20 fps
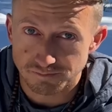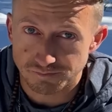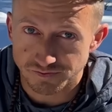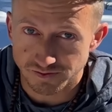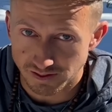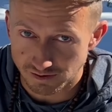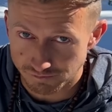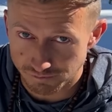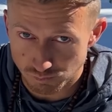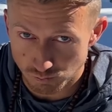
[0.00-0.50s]

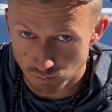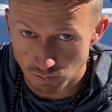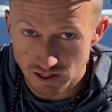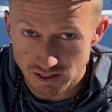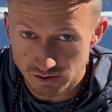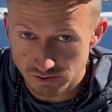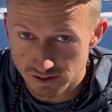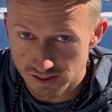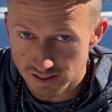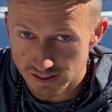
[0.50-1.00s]
like for what
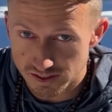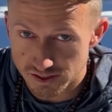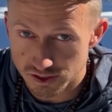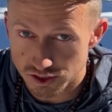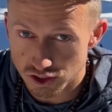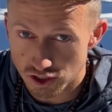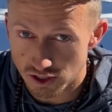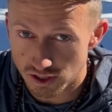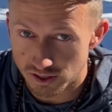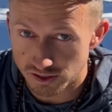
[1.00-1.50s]
you need to
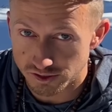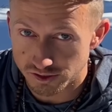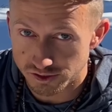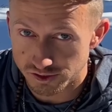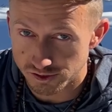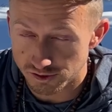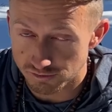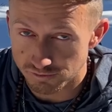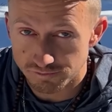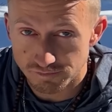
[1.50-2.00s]
charge
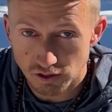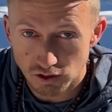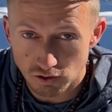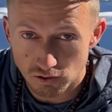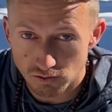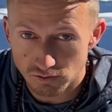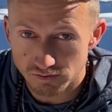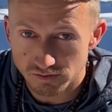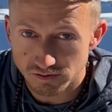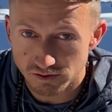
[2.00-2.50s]
your
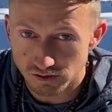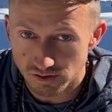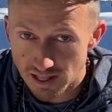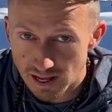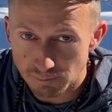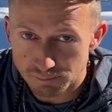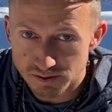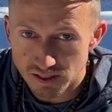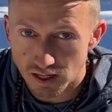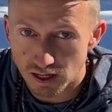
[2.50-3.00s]
phone, your
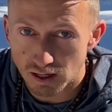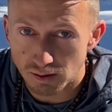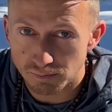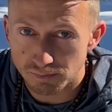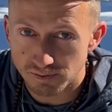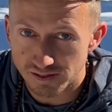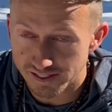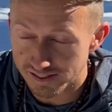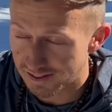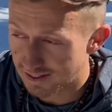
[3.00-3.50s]
laptop,
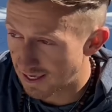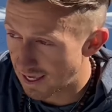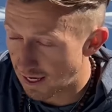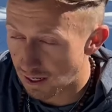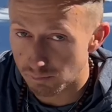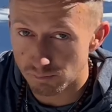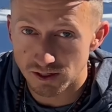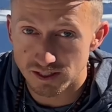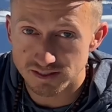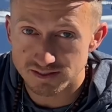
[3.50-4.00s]
like
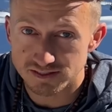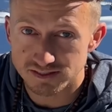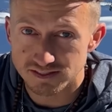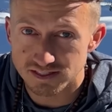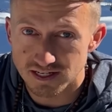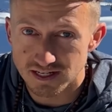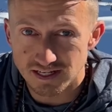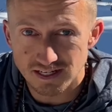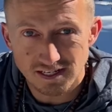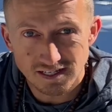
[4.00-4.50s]
cameras,
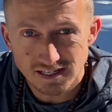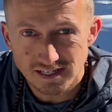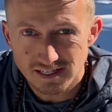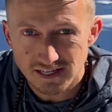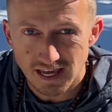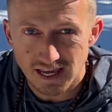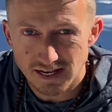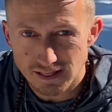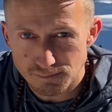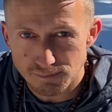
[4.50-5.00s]

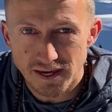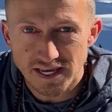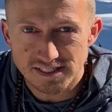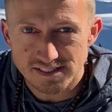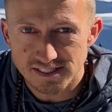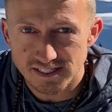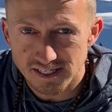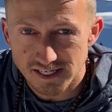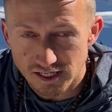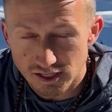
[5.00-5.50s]
any
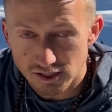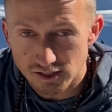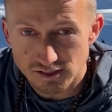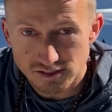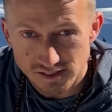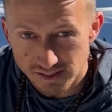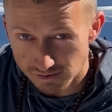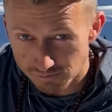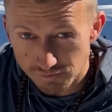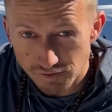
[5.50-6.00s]
basic
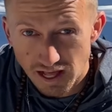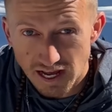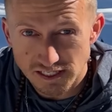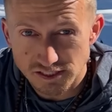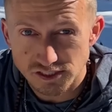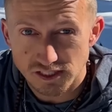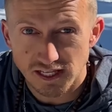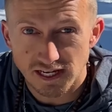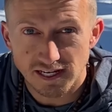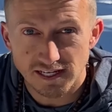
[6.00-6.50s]
gears like
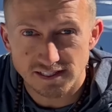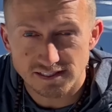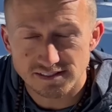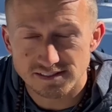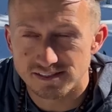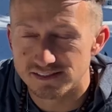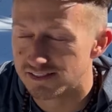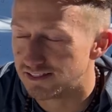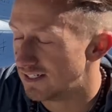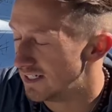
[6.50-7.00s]

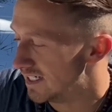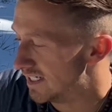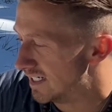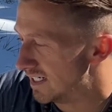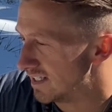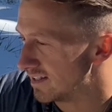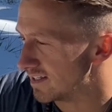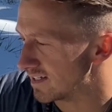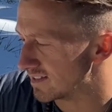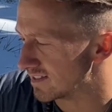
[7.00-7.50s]
flashlights,
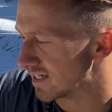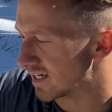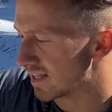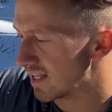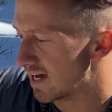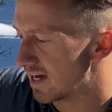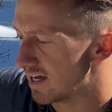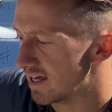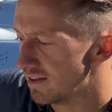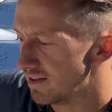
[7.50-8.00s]
things like
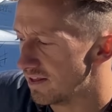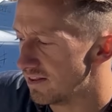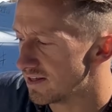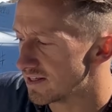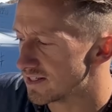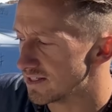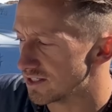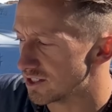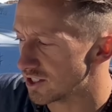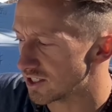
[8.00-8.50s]
that. And then
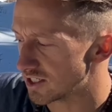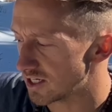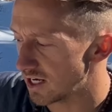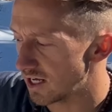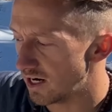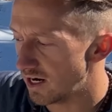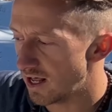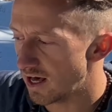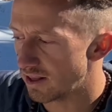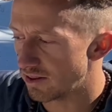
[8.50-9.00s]
this is just
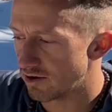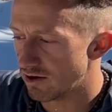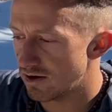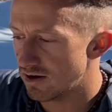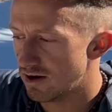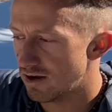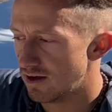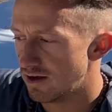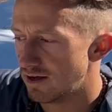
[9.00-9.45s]
another